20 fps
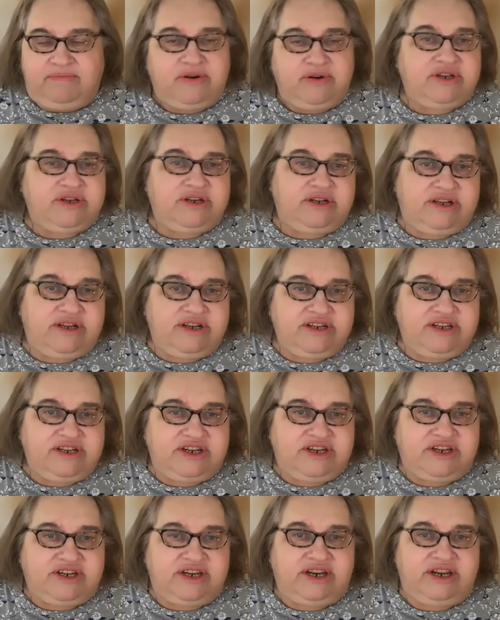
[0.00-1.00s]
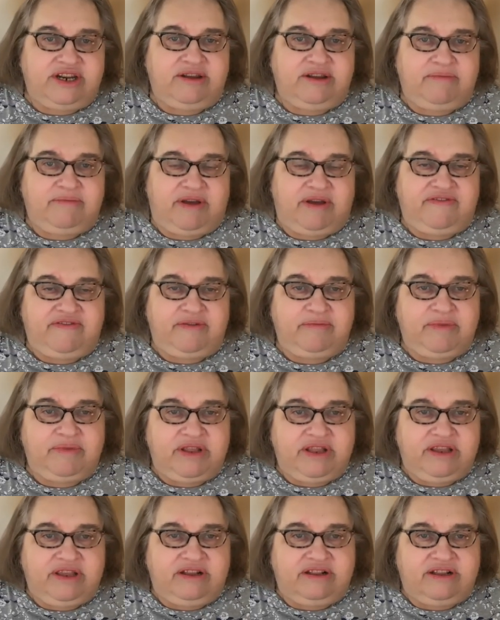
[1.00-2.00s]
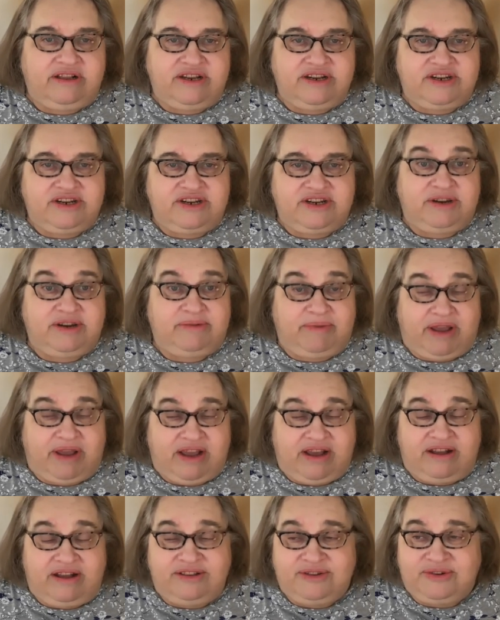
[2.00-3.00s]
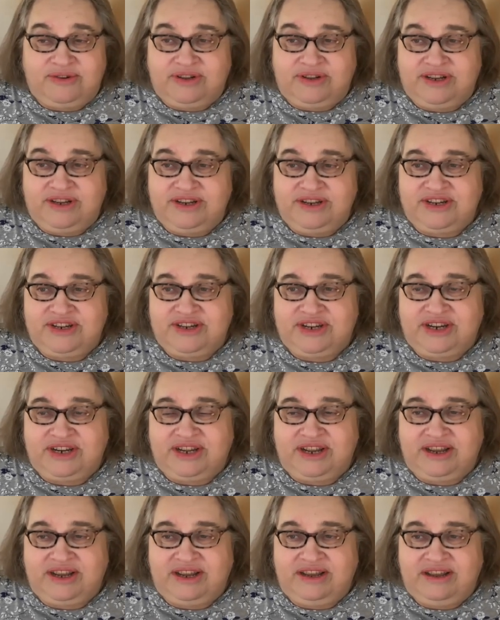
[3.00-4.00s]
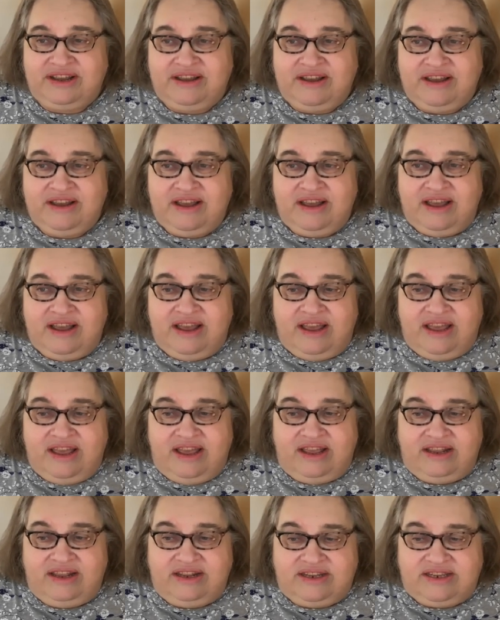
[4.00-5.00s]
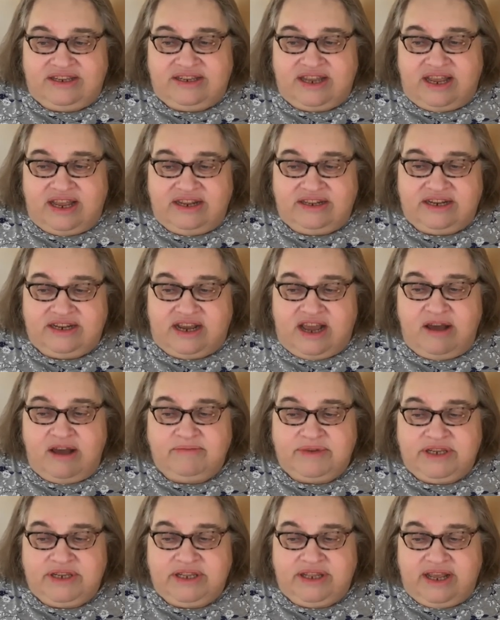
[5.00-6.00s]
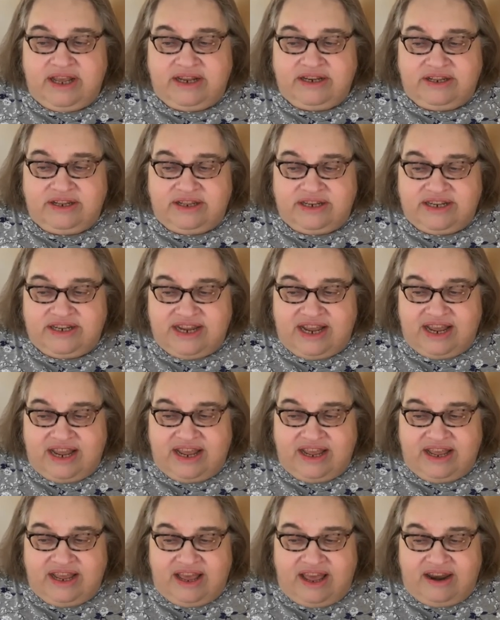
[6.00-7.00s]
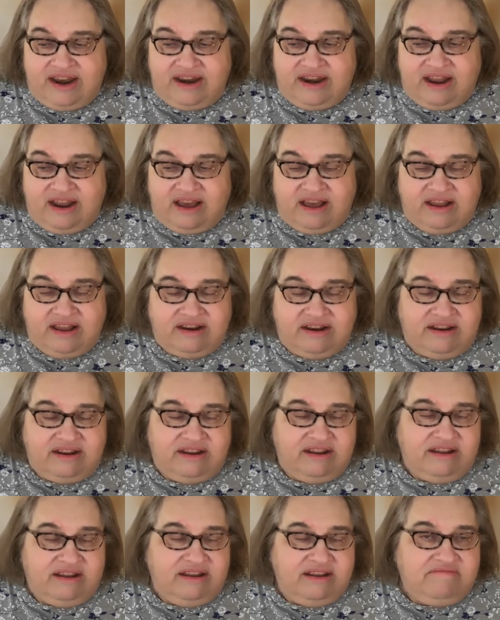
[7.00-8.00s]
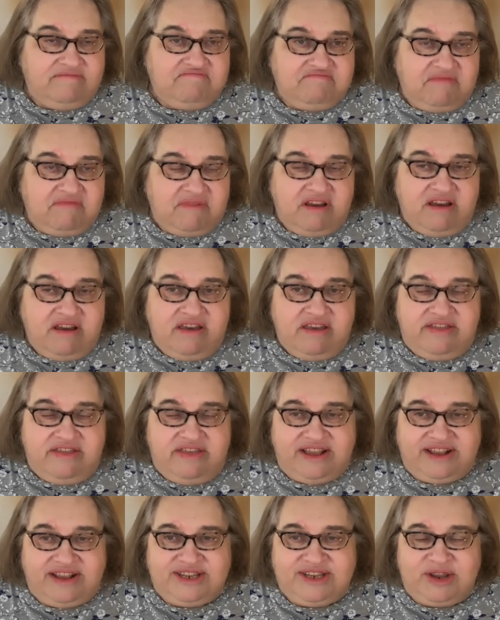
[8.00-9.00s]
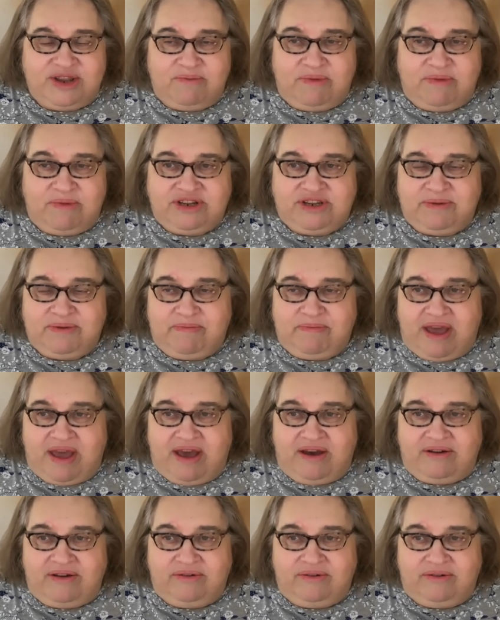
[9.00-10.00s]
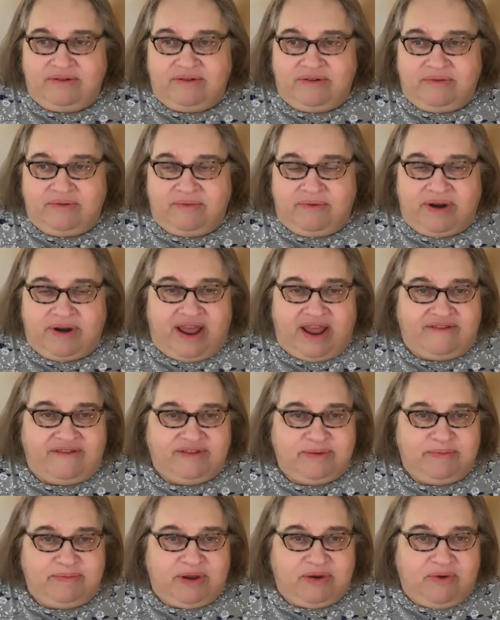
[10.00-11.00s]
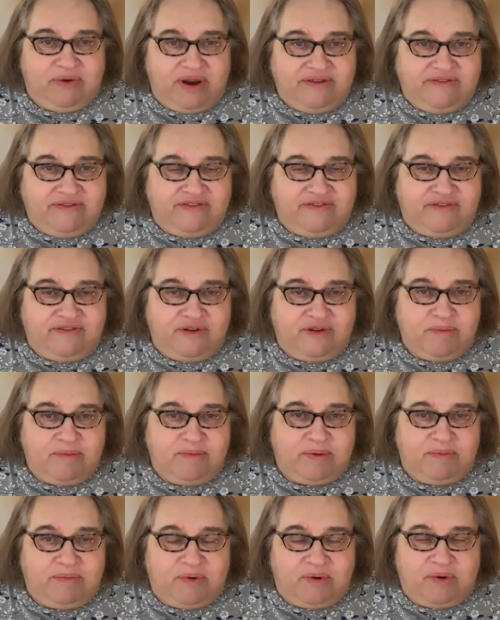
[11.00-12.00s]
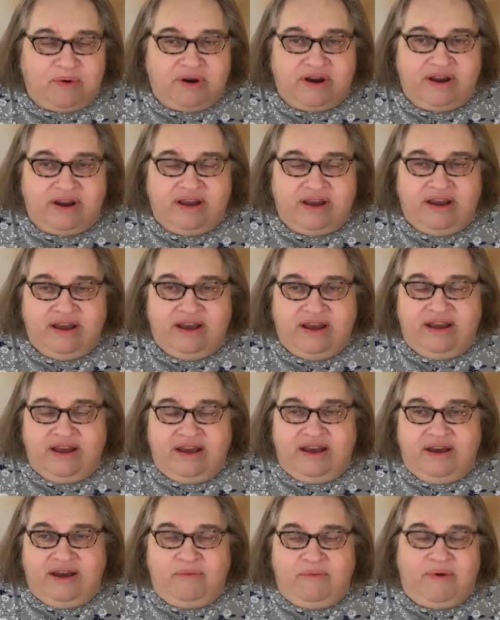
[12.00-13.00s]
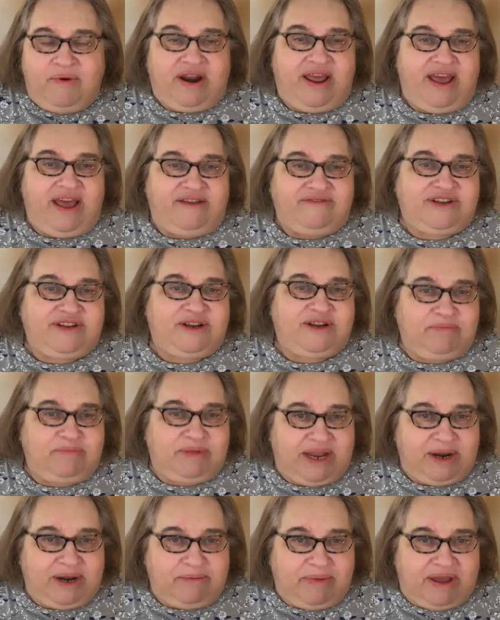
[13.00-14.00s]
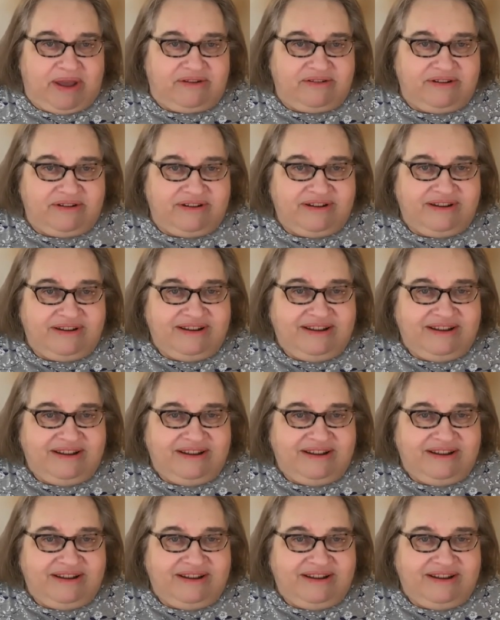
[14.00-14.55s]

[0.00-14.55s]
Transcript: personal conditioning, my familial conditioning, my cultural conditioning is say to come to the end of the day and not think so much about what I have to be grateful for, but more what I have to complain about